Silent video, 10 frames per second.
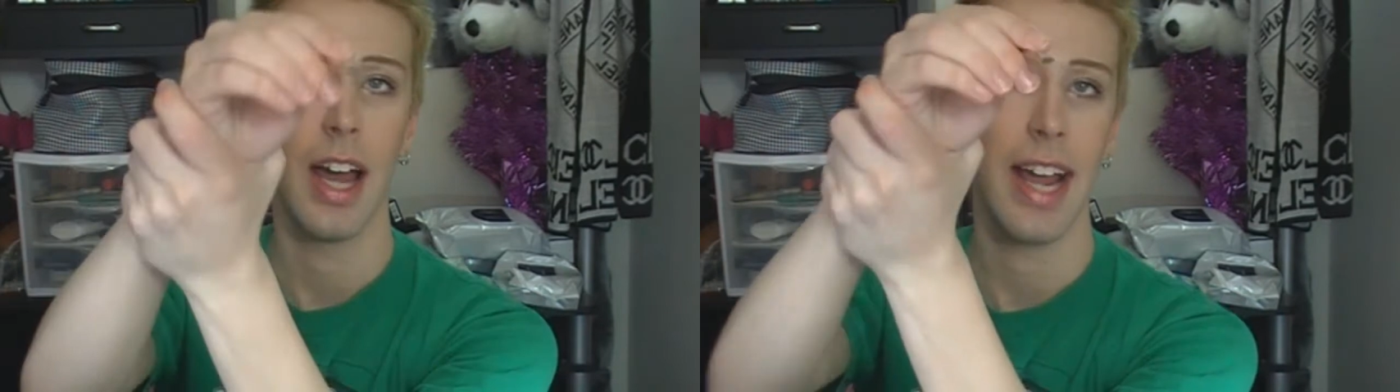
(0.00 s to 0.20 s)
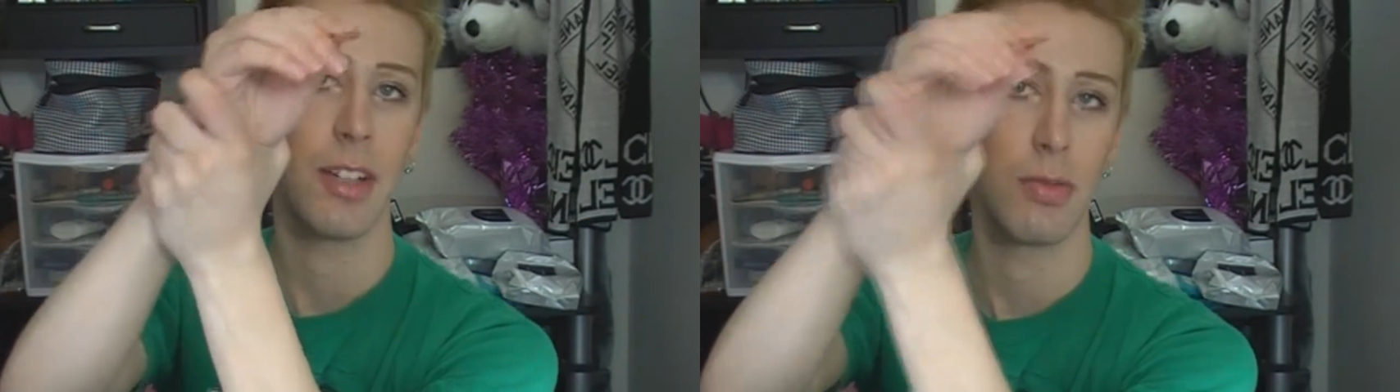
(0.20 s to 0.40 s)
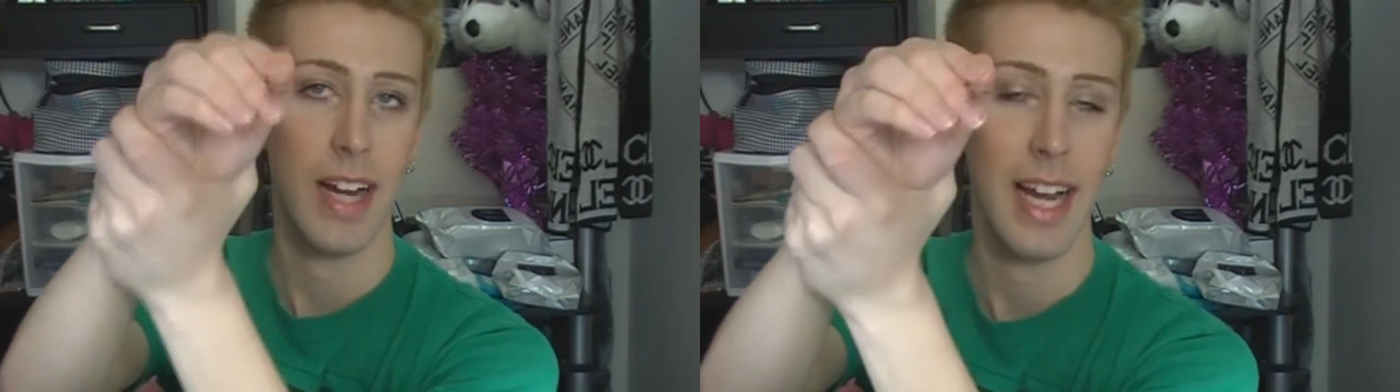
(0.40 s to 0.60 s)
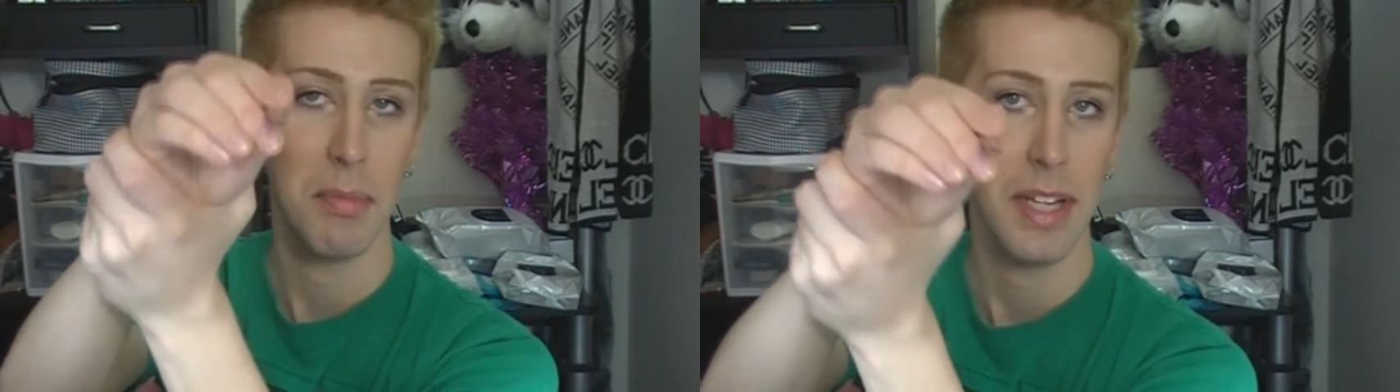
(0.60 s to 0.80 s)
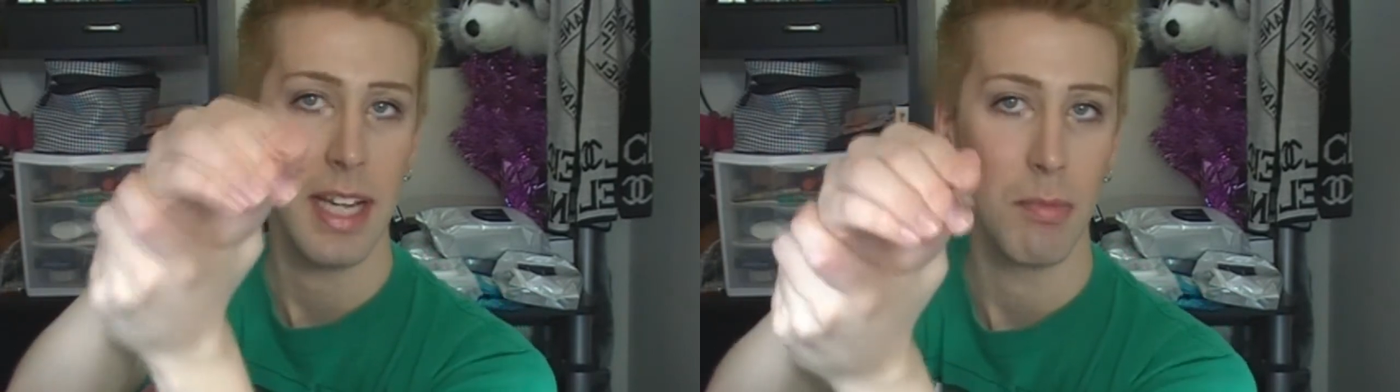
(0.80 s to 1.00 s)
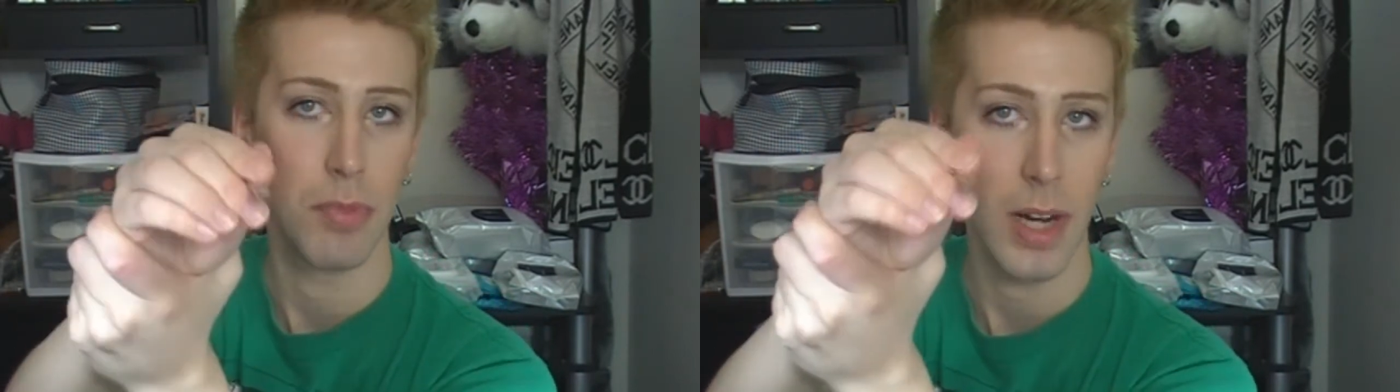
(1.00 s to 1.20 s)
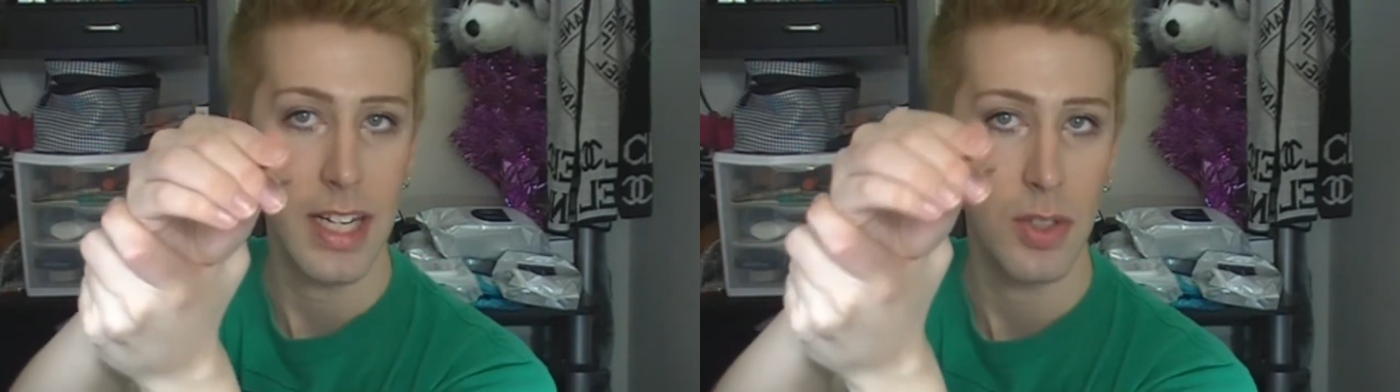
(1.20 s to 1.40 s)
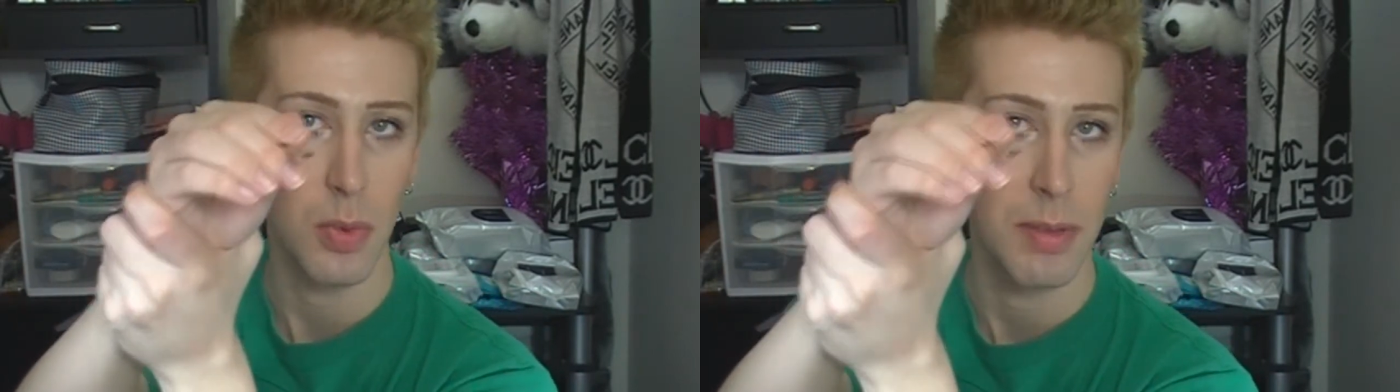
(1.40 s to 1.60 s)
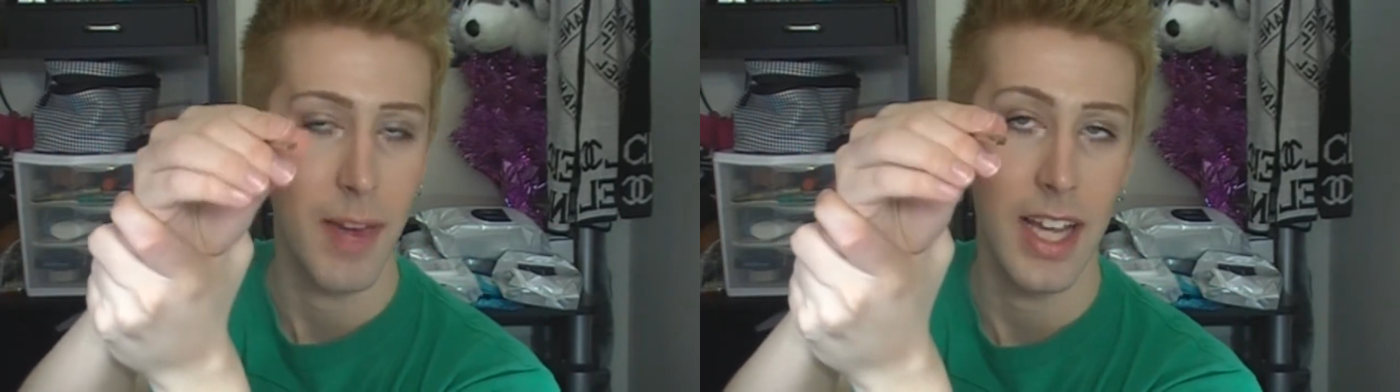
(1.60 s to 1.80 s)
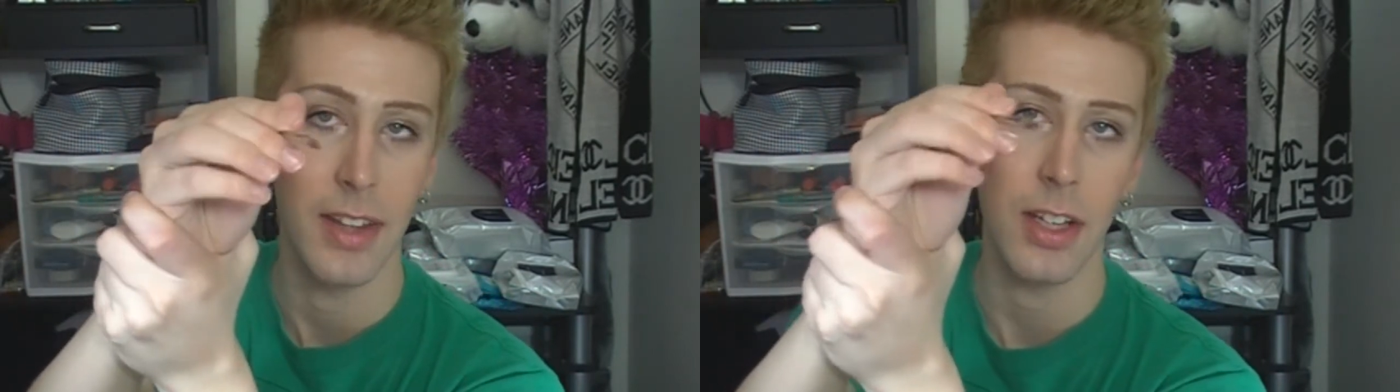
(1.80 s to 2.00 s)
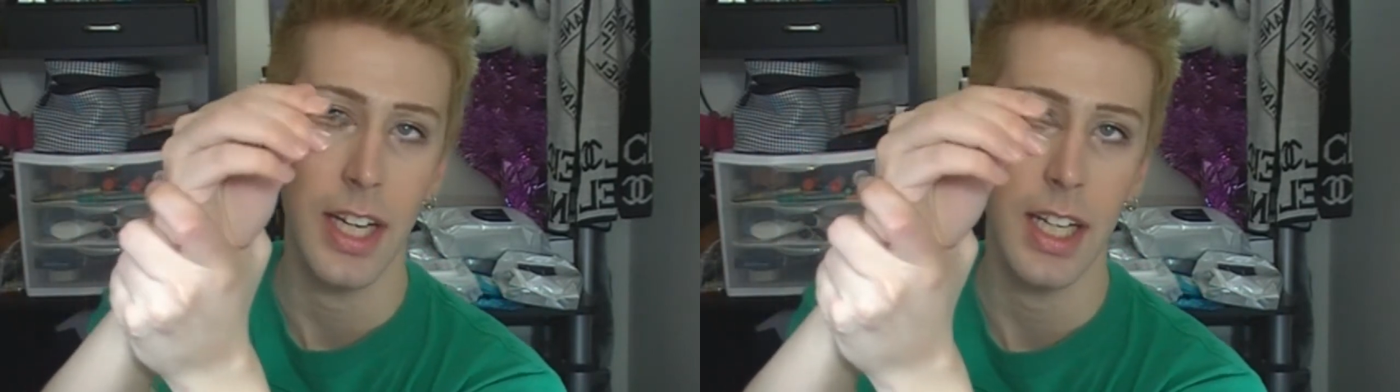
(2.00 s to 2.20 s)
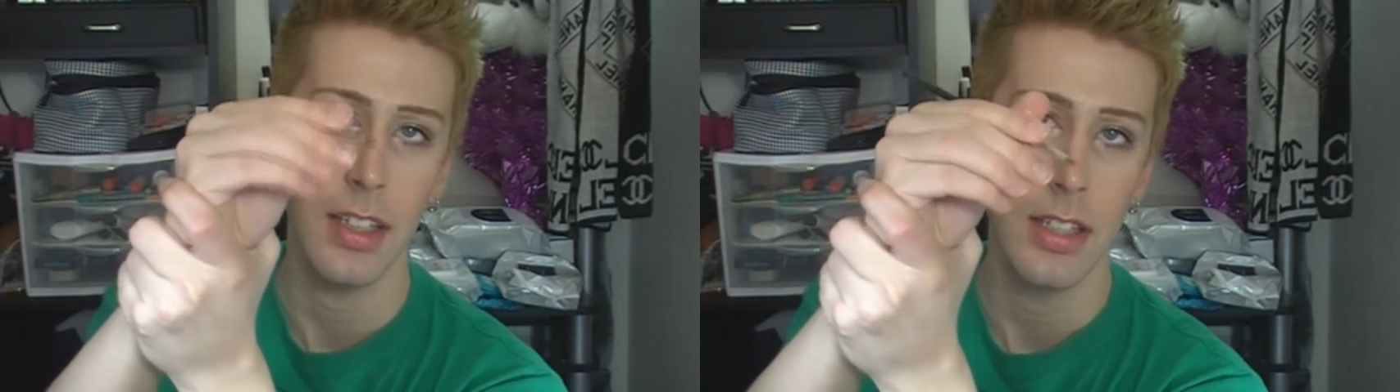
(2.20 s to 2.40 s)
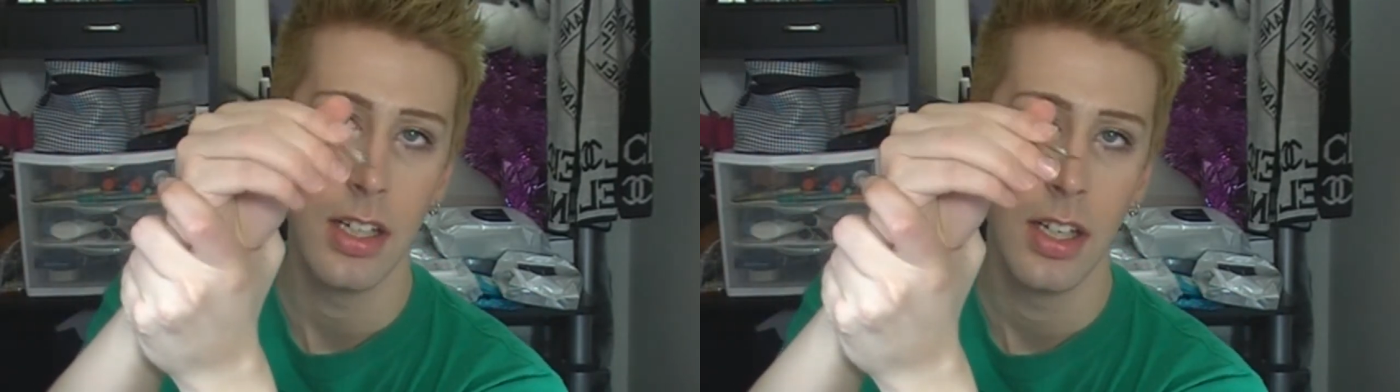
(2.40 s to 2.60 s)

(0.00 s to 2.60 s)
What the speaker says: I grab and brace with my other hand,